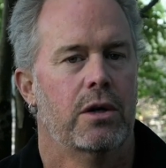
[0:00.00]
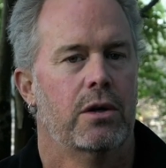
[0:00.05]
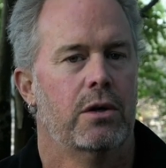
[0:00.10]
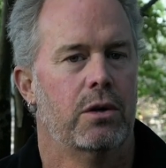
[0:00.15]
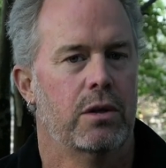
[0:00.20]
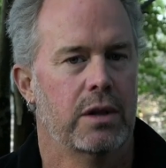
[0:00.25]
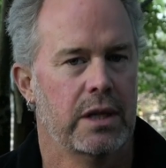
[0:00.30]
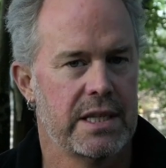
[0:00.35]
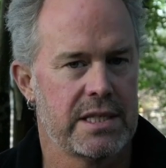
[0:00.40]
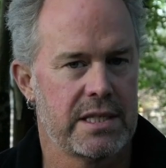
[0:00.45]

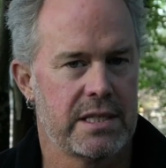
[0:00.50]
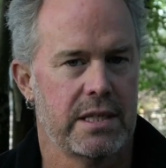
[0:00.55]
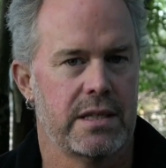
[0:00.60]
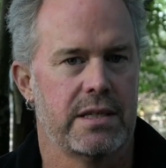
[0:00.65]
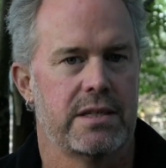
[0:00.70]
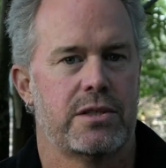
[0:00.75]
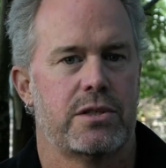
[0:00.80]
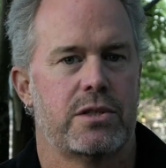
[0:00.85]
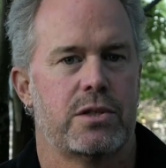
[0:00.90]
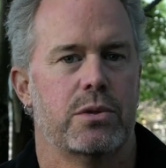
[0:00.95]
who
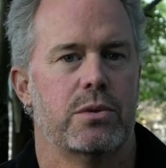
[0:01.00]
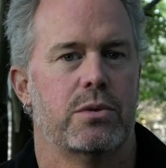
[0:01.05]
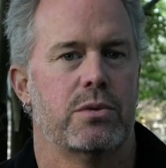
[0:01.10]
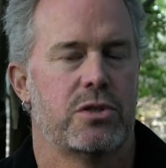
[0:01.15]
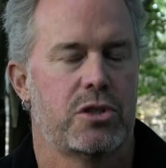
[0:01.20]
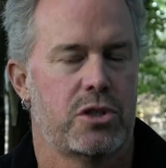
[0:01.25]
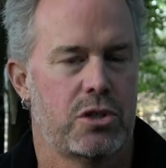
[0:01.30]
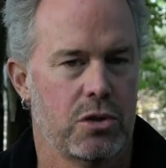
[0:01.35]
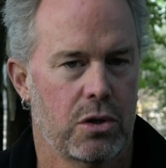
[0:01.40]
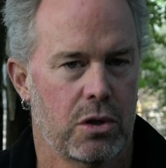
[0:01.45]
listened to
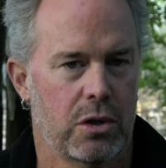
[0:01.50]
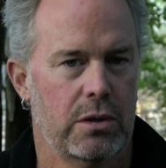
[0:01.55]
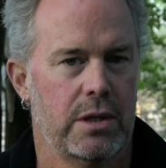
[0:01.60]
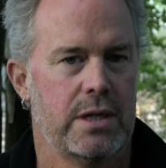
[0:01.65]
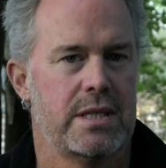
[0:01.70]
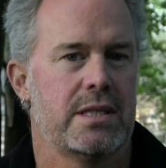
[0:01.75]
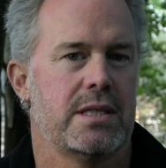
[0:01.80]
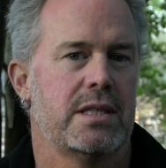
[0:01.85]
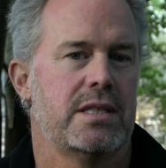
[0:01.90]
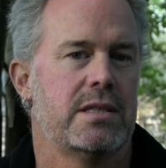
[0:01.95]

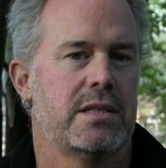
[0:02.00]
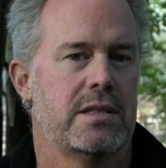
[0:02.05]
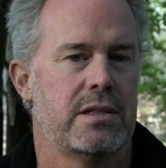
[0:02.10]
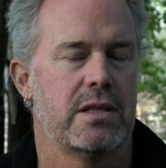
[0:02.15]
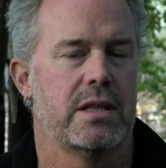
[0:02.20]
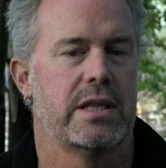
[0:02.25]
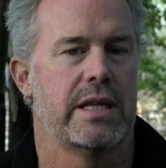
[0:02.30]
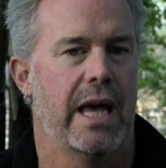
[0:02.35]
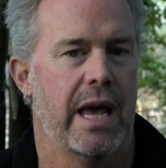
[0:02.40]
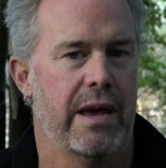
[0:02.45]
stories, listened
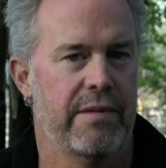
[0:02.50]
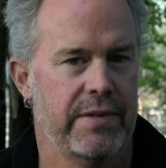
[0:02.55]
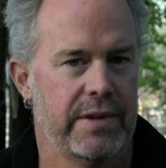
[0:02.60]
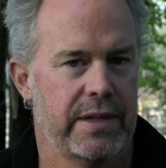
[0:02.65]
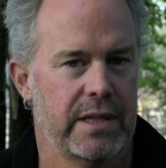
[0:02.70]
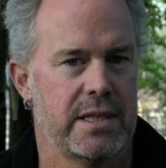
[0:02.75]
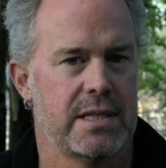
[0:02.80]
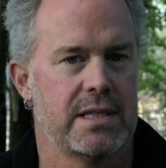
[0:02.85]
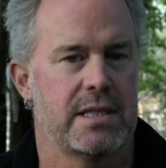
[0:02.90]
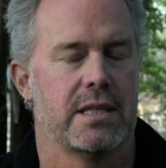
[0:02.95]
to the
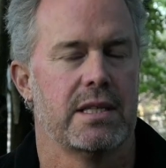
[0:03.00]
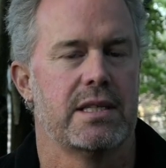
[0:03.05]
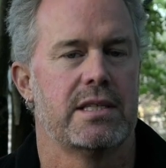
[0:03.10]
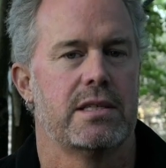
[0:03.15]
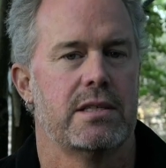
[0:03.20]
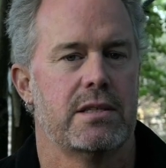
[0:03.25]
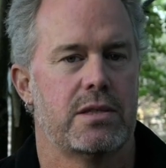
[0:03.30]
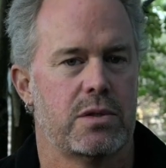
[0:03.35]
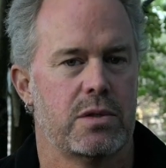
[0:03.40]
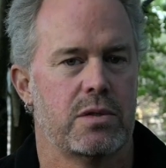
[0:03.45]
evidence,
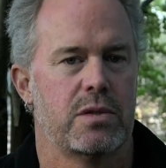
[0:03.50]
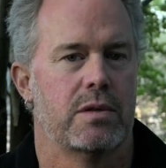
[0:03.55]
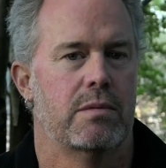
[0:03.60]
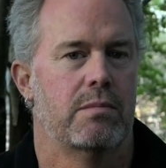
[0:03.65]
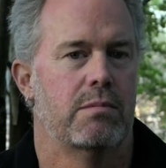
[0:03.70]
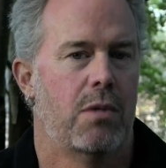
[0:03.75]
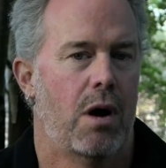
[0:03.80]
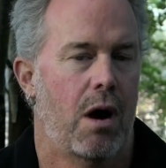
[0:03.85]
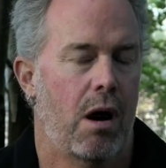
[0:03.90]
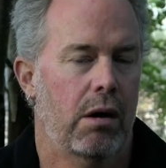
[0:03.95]
listened to the
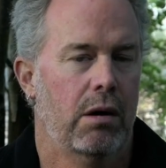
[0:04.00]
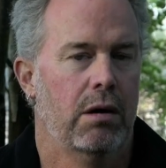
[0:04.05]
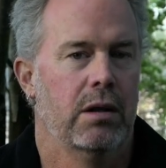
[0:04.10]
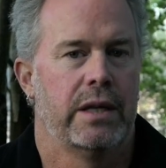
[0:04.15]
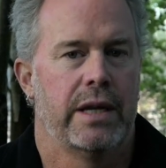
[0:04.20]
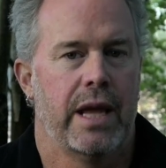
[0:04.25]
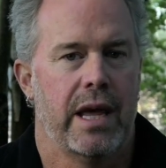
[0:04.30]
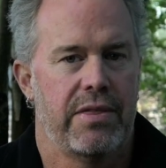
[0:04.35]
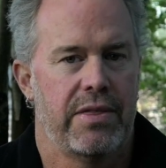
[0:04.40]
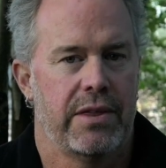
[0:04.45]
moral
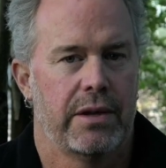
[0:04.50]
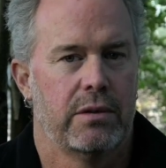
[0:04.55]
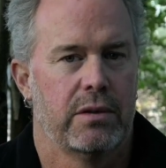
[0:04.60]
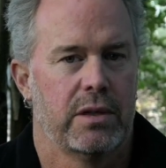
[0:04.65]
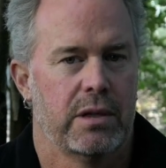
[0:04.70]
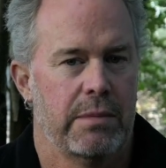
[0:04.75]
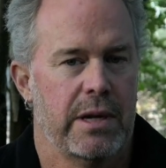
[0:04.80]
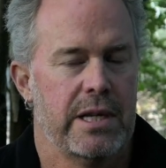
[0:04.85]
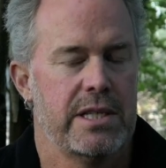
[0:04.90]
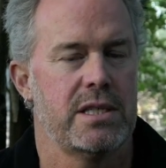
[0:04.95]
and ethical
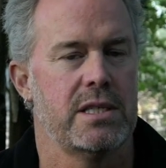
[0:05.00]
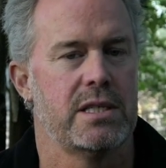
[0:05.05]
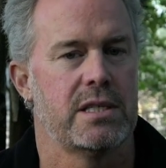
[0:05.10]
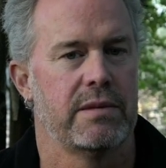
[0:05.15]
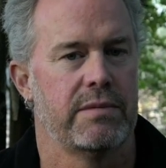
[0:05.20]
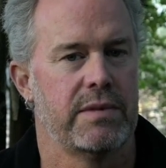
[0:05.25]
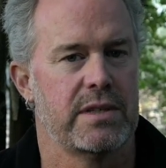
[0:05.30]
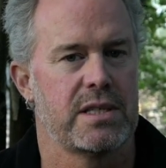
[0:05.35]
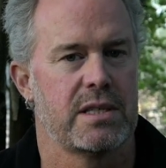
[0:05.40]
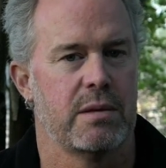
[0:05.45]
dimensions
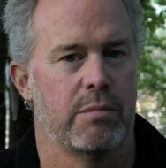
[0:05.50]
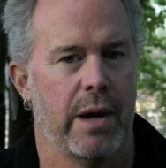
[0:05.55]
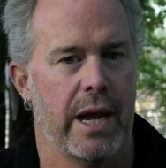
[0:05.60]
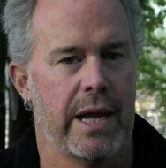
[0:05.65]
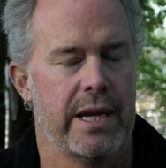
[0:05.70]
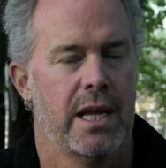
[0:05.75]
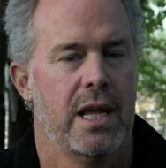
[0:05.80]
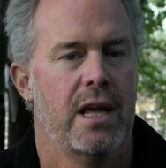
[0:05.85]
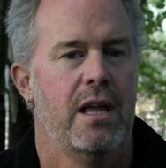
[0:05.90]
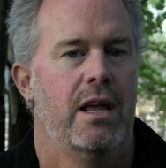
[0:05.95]
of this
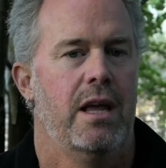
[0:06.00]
debate,